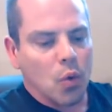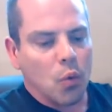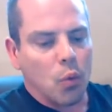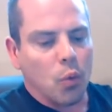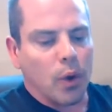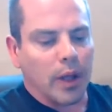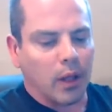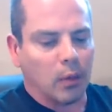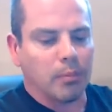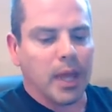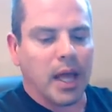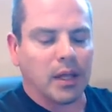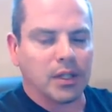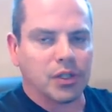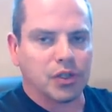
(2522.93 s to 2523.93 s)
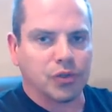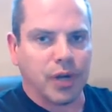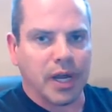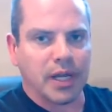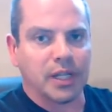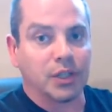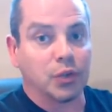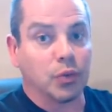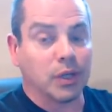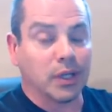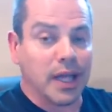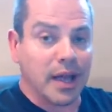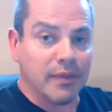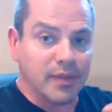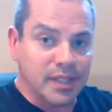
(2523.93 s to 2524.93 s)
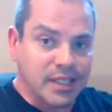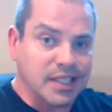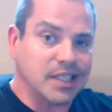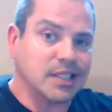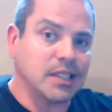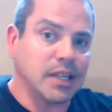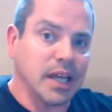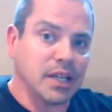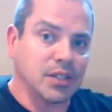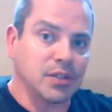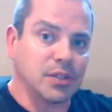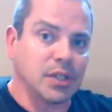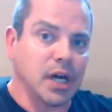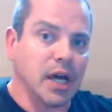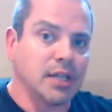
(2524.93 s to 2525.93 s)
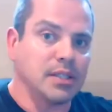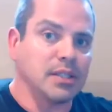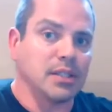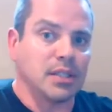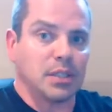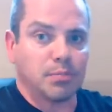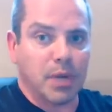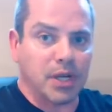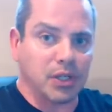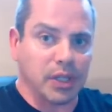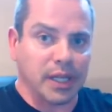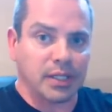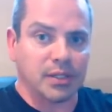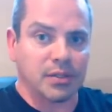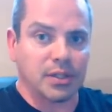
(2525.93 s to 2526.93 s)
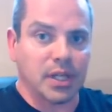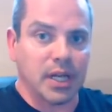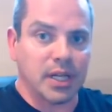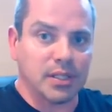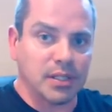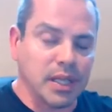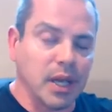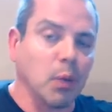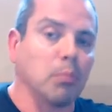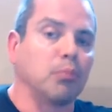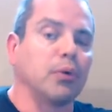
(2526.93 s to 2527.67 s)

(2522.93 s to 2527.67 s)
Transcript: well balanced training, doing a lot of assistant exercises and special exercises to help